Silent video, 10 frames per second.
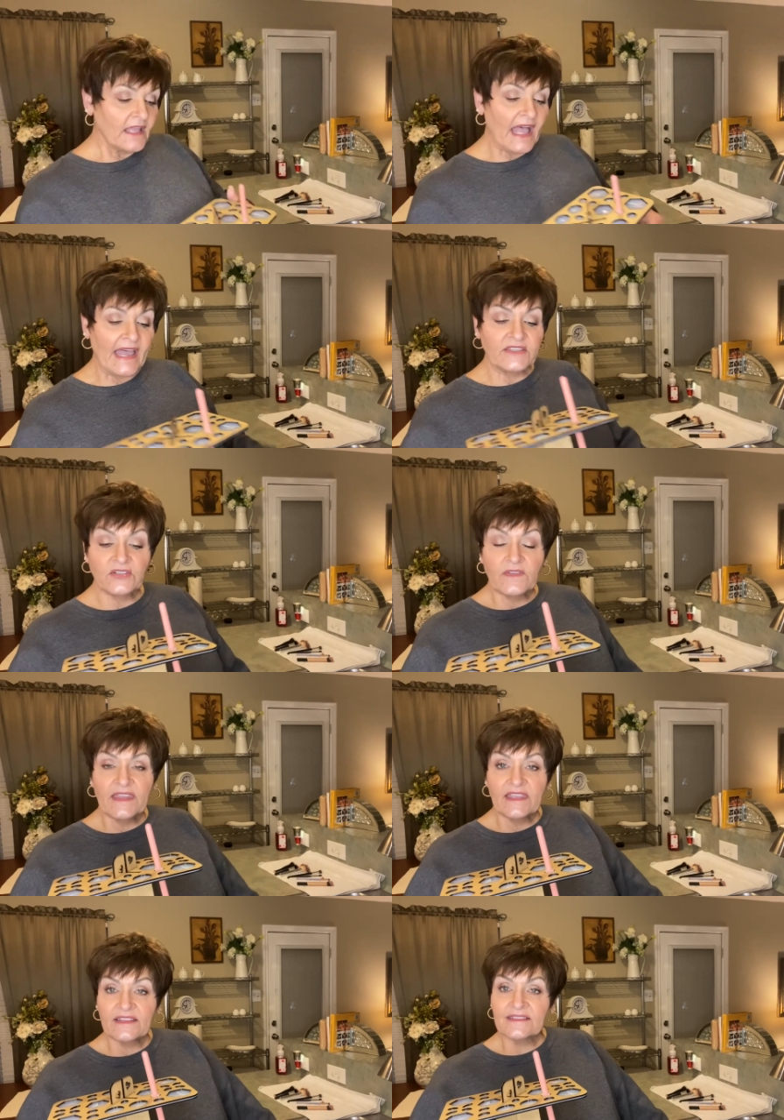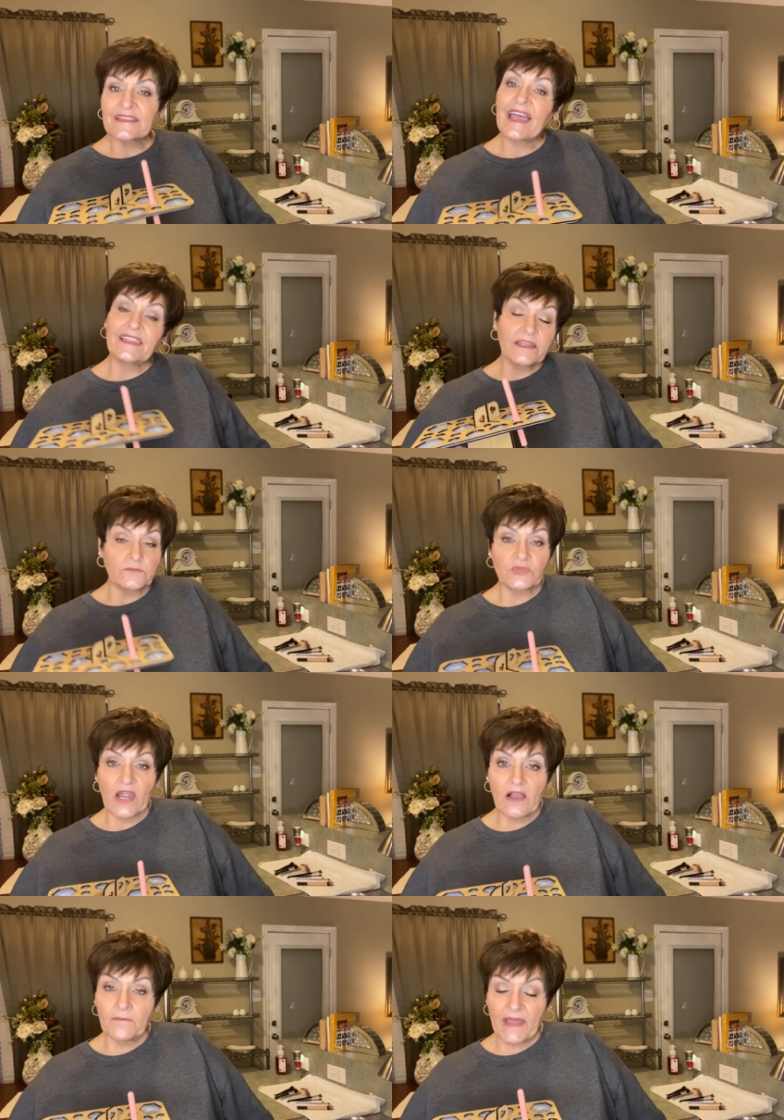I do this, I let them
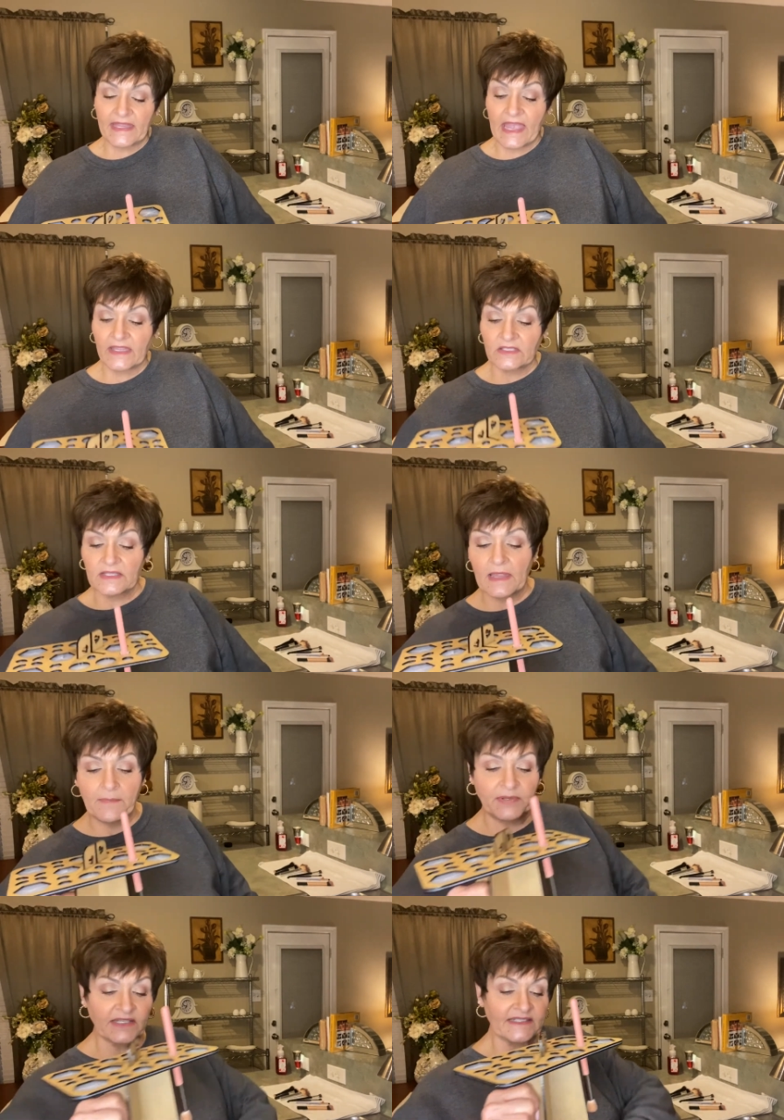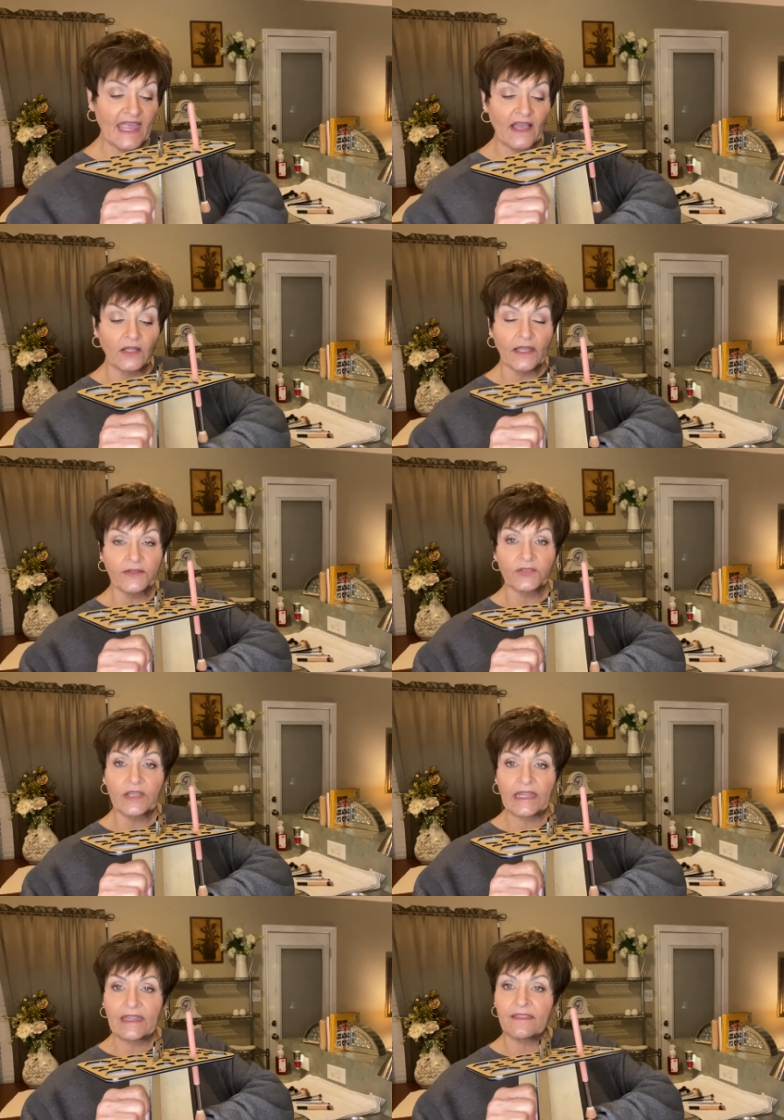dry on I put a towel
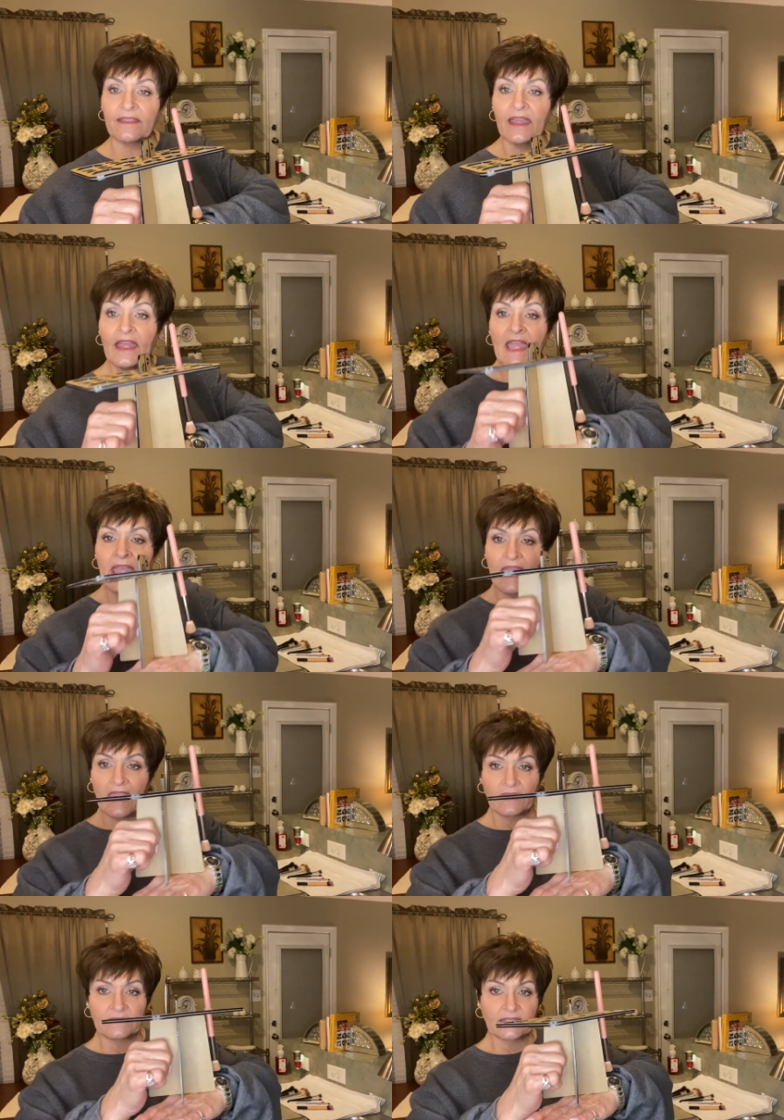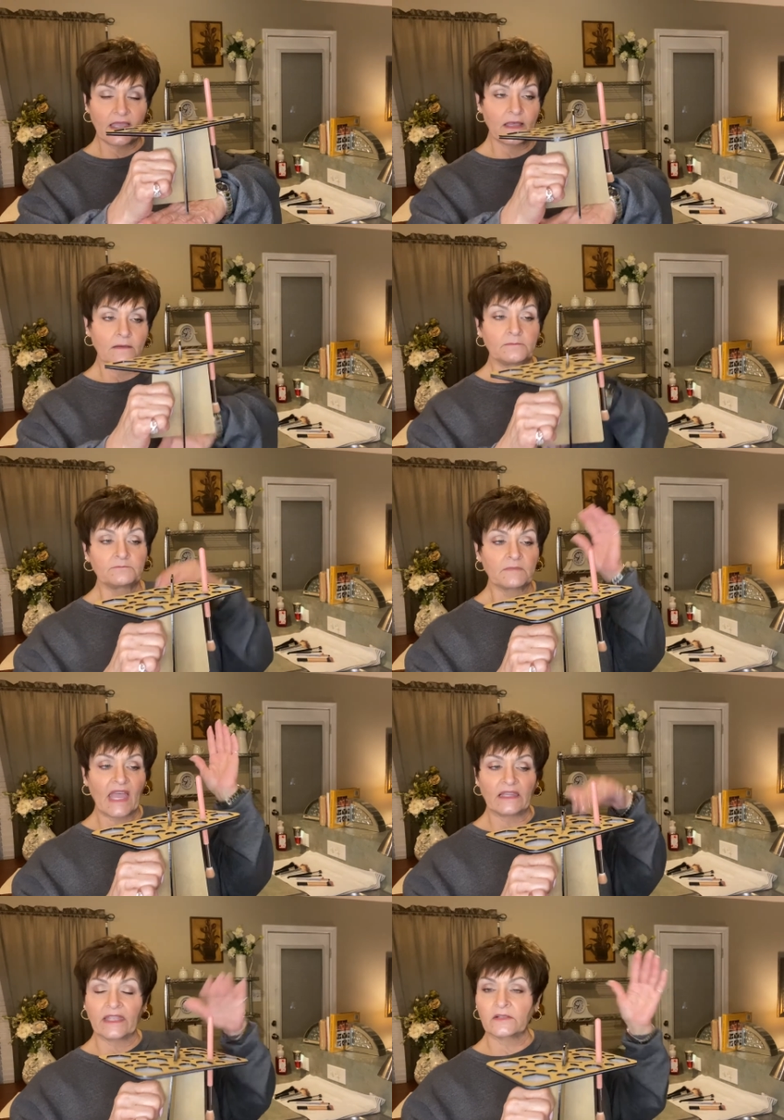underneath, and
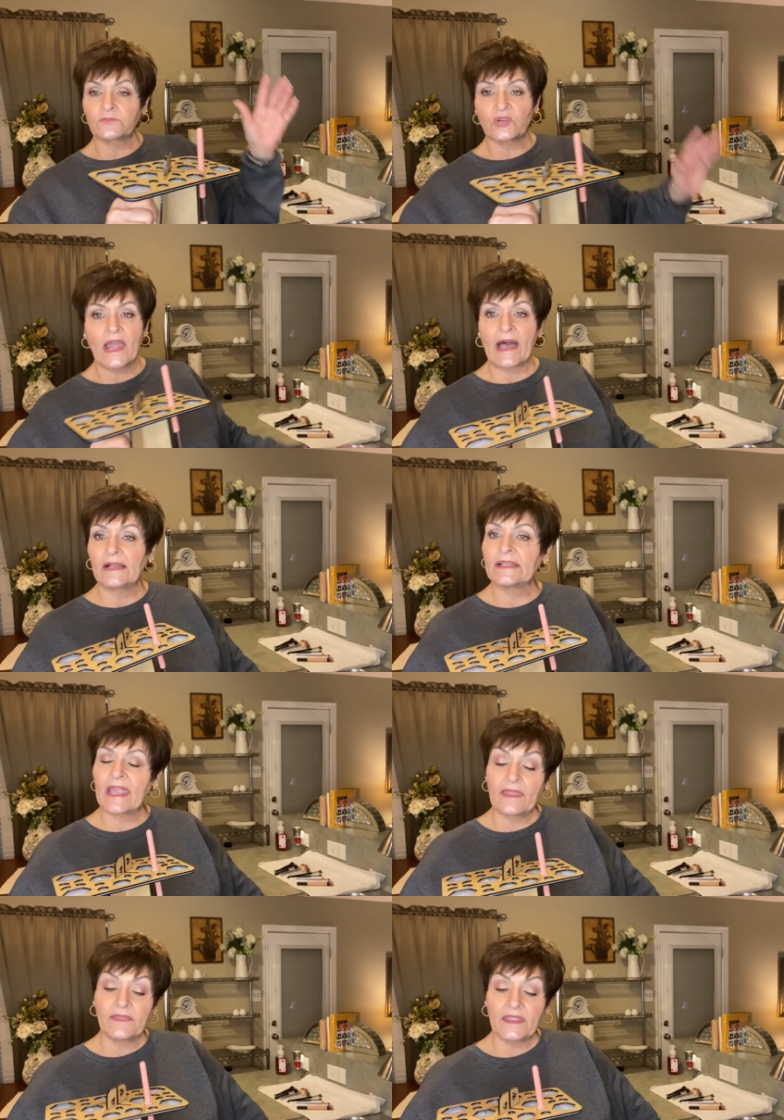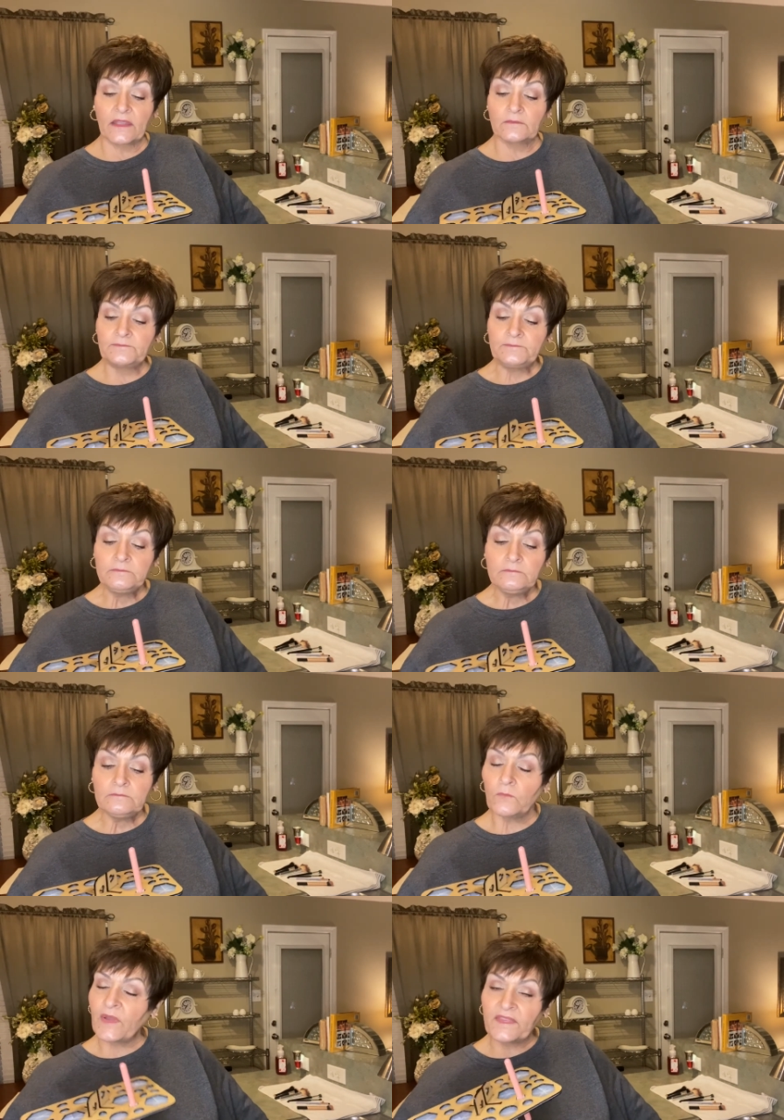I let them dry, and then
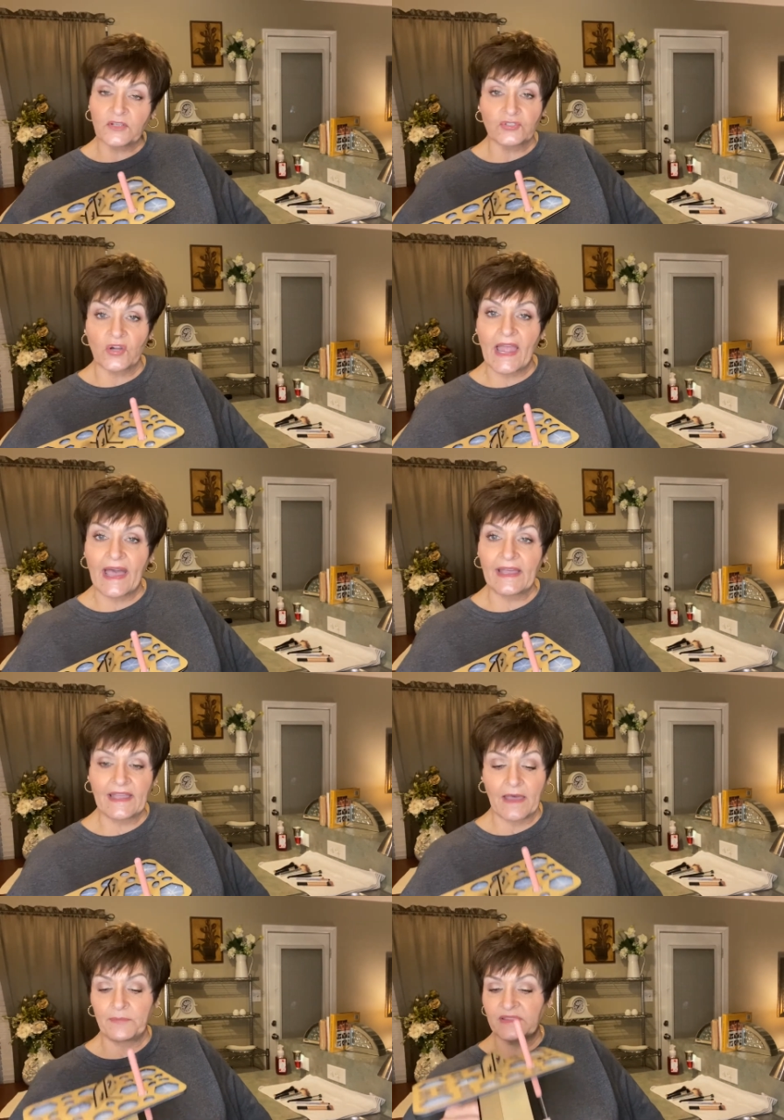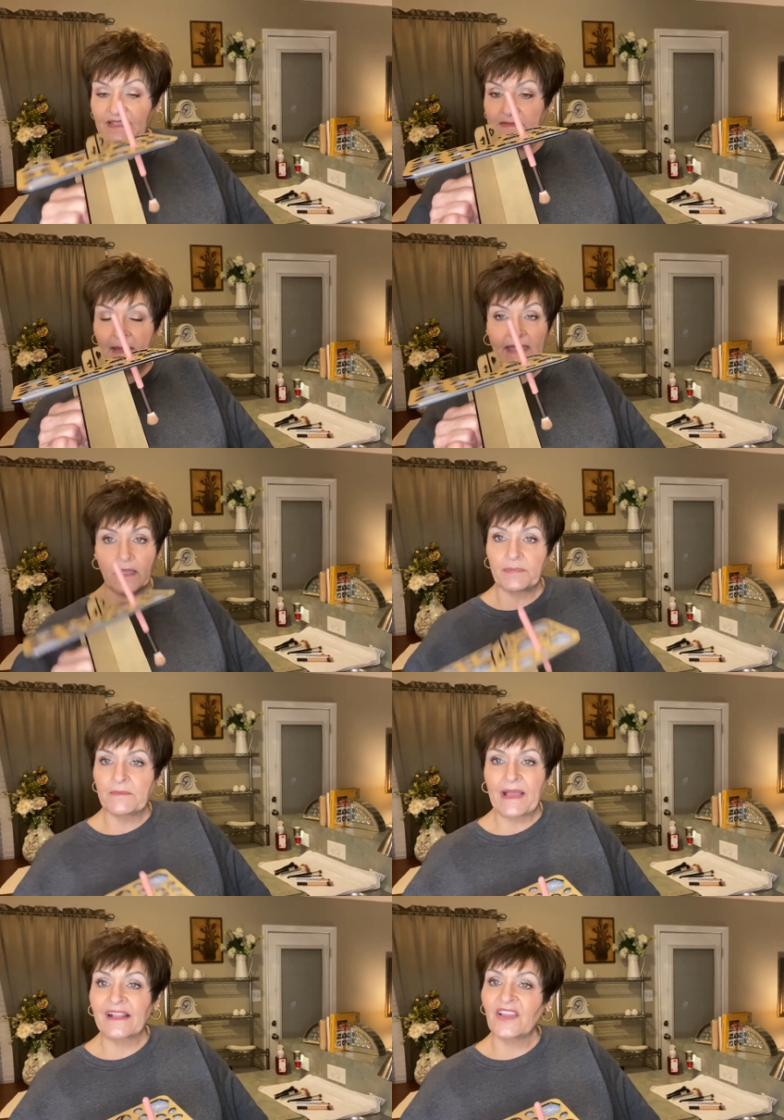when they're dry, I put this back up
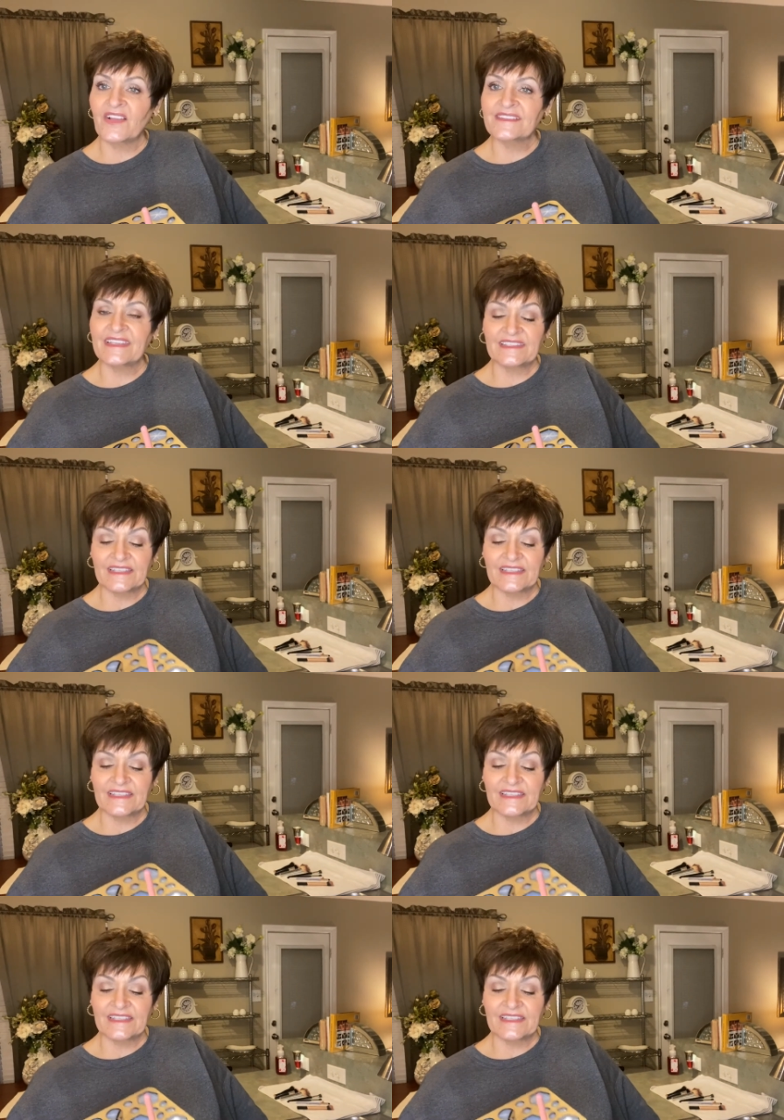in my closet.